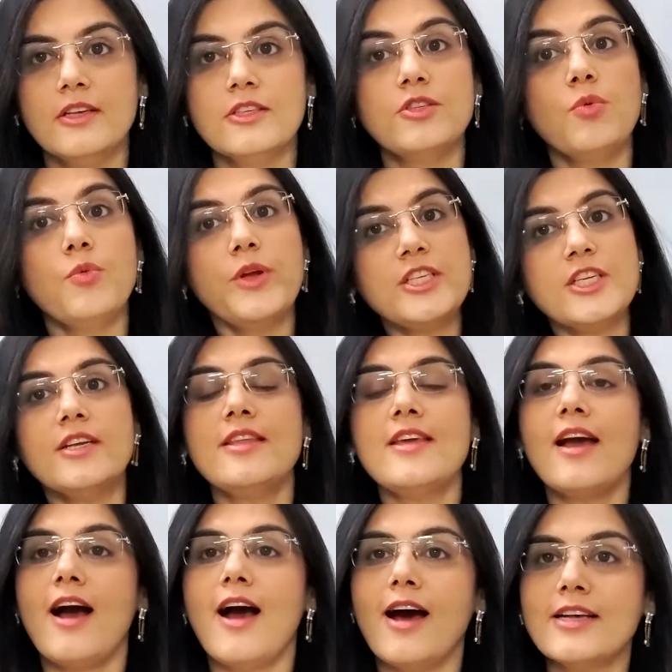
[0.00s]
So which are the
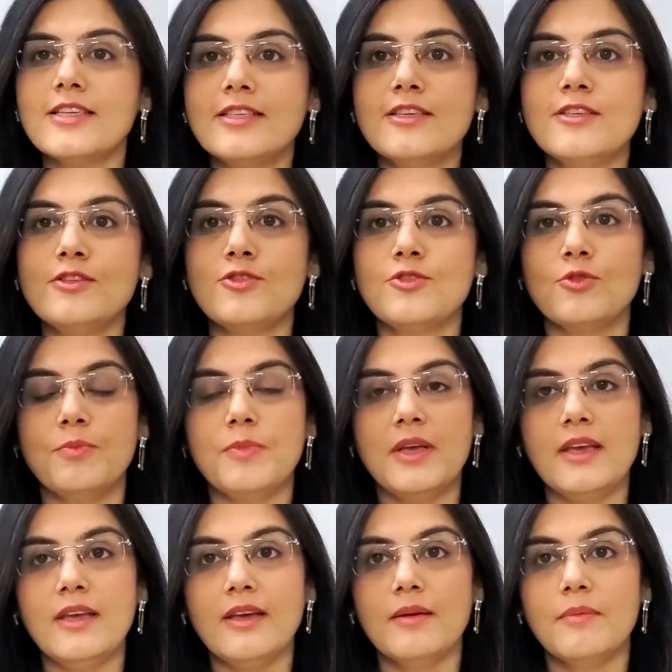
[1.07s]
asanas to
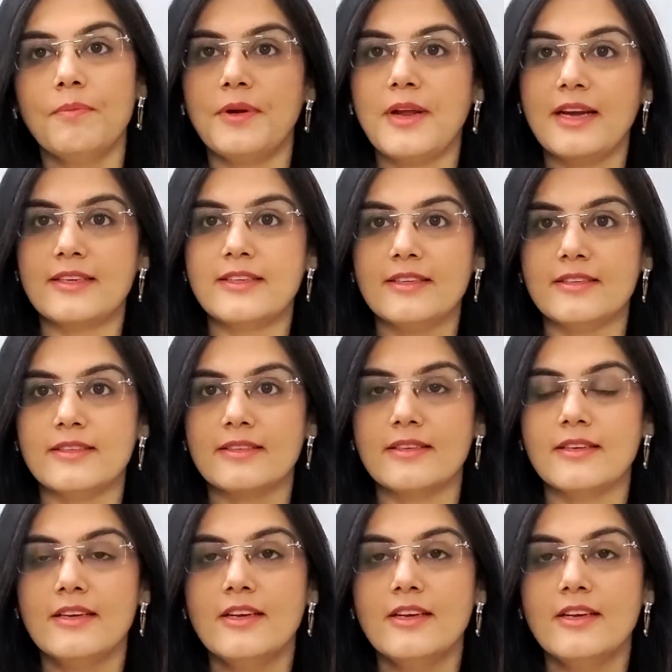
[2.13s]
be practiced?